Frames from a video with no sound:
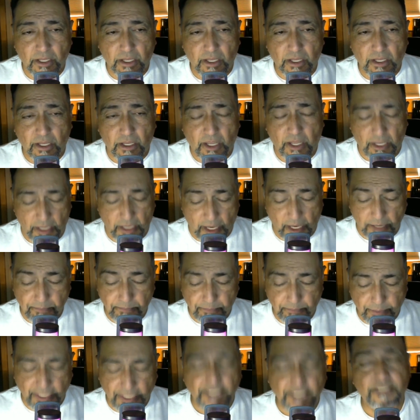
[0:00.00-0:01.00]
I
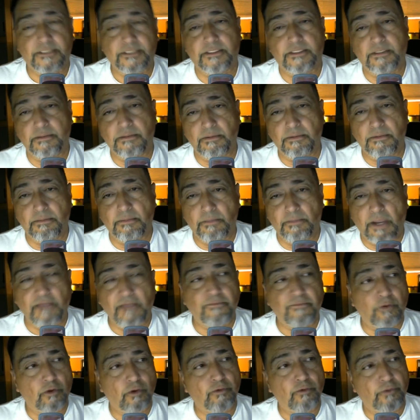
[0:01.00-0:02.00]
placed my
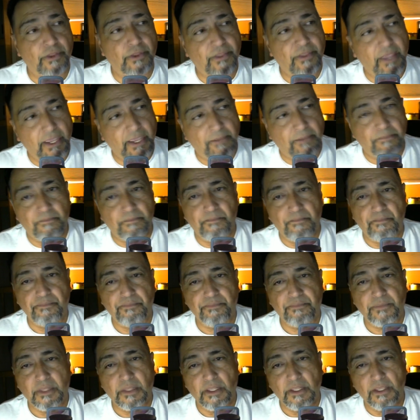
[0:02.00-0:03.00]
vote with him
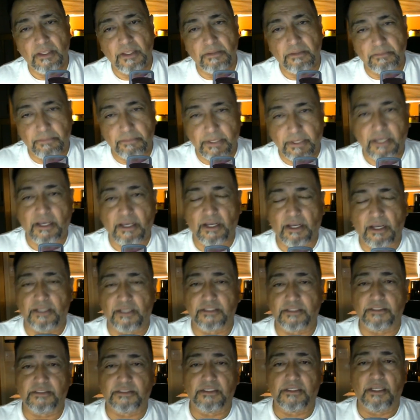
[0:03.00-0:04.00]

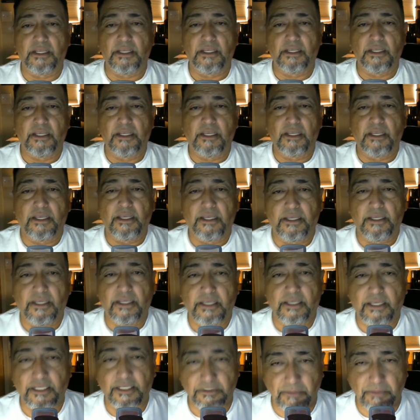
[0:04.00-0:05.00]
because
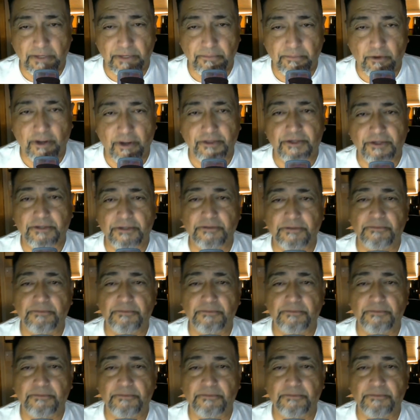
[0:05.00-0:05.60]
he's my brother.